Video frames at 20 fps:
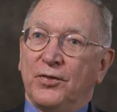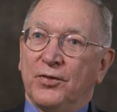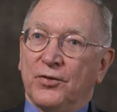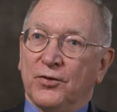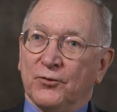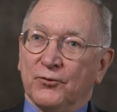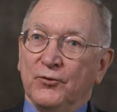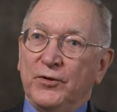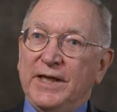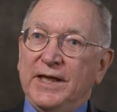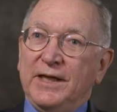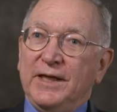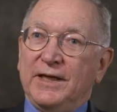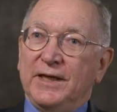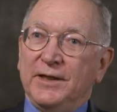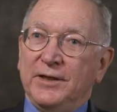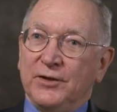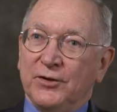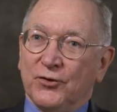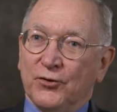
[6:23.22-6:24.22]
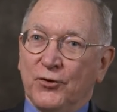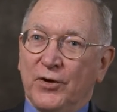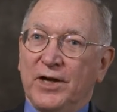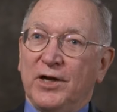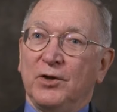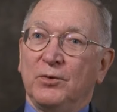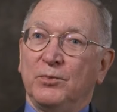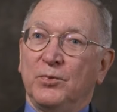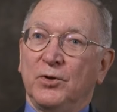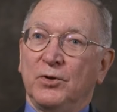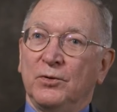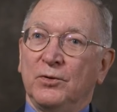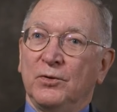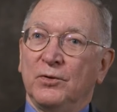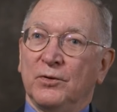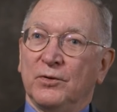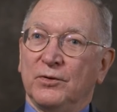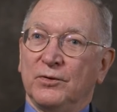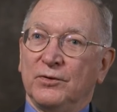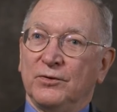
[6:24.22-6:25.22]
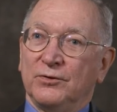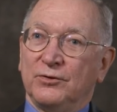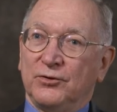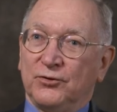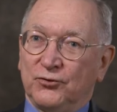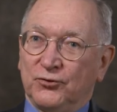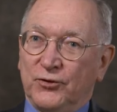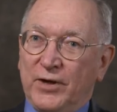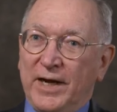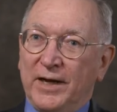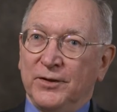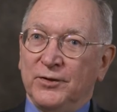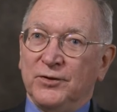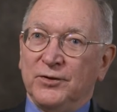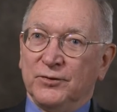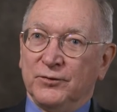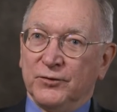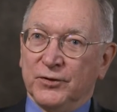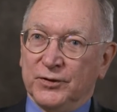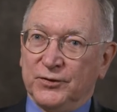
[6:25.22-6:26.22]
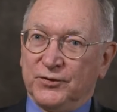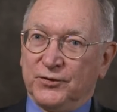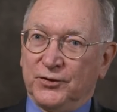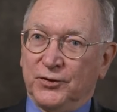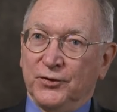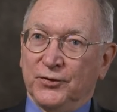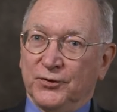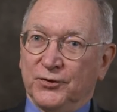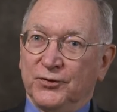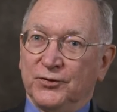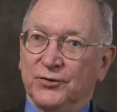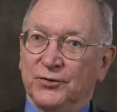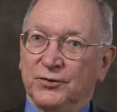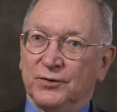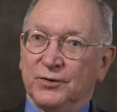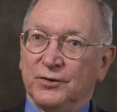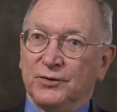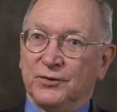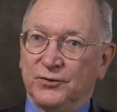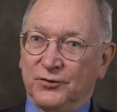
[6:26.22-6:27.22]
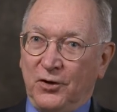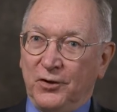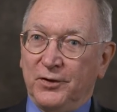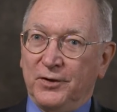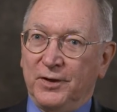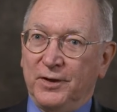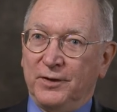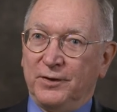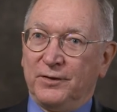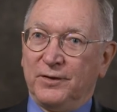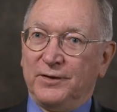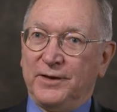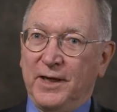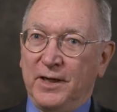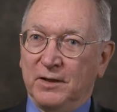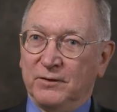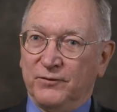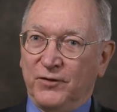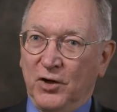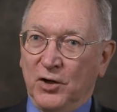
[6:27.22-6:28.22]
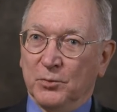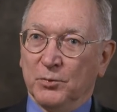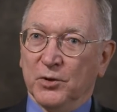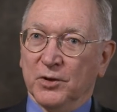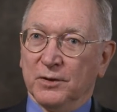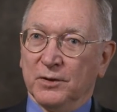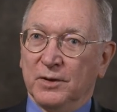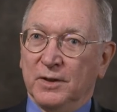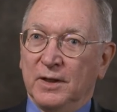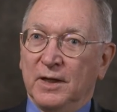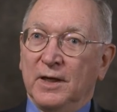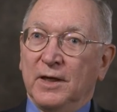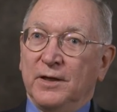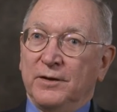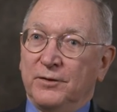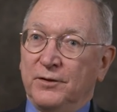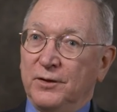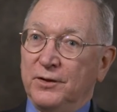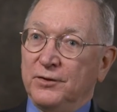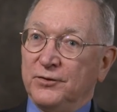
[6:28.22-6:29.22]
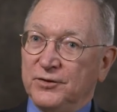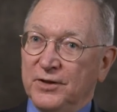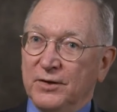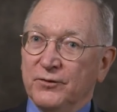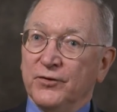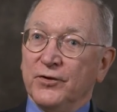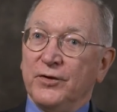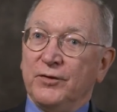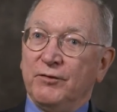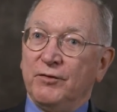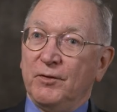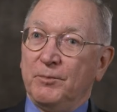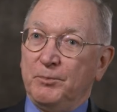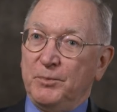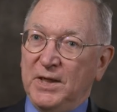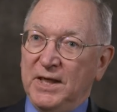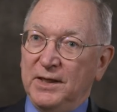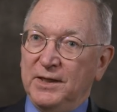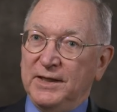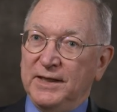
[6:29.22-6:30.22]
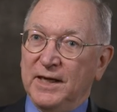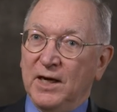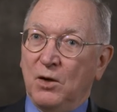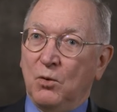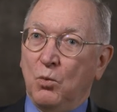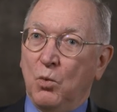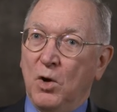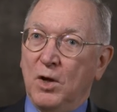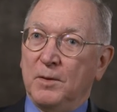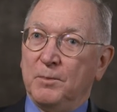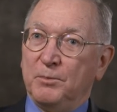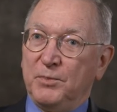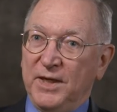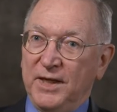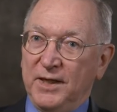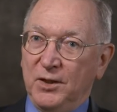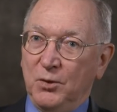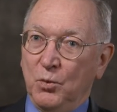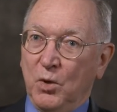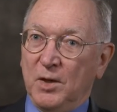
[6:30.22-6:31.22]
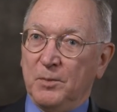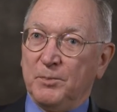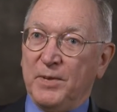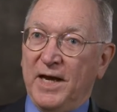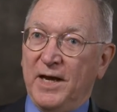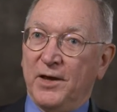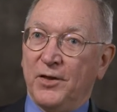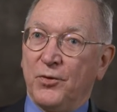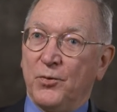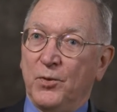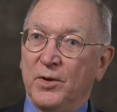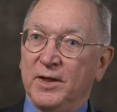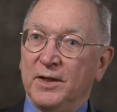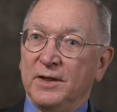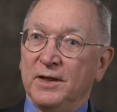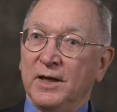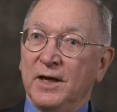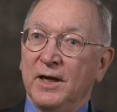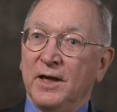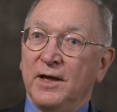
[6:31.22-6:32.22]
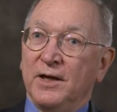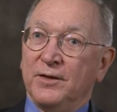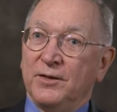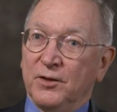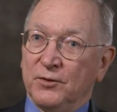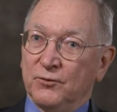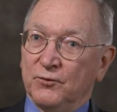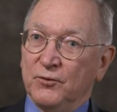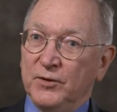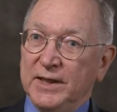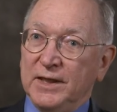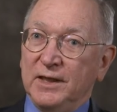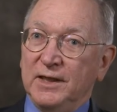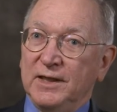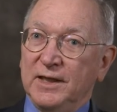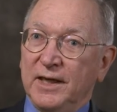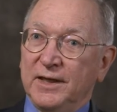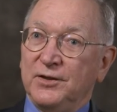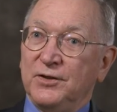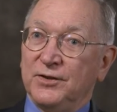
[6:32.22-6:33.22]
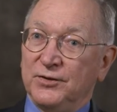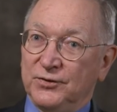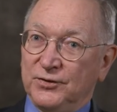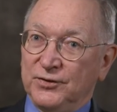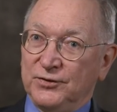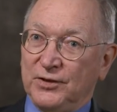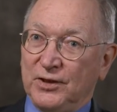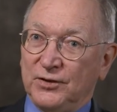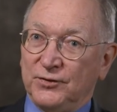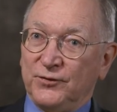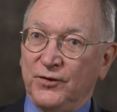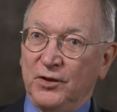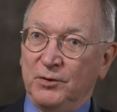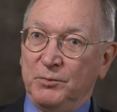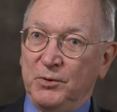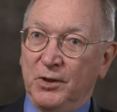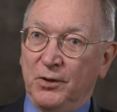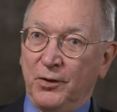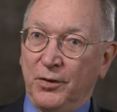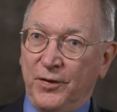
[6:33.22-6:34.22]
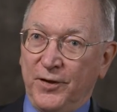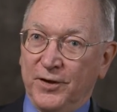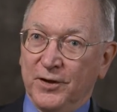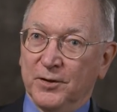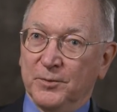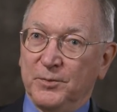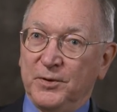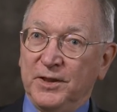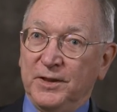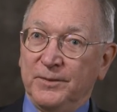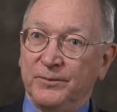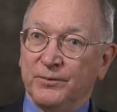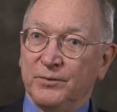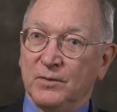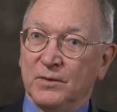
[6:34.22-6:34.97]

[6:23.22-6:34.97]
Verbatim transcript: three incredible strands of research started at the Dana-Farber the discovery of the PD-L1, PD-1 pathway that really led to successful immunotherapy.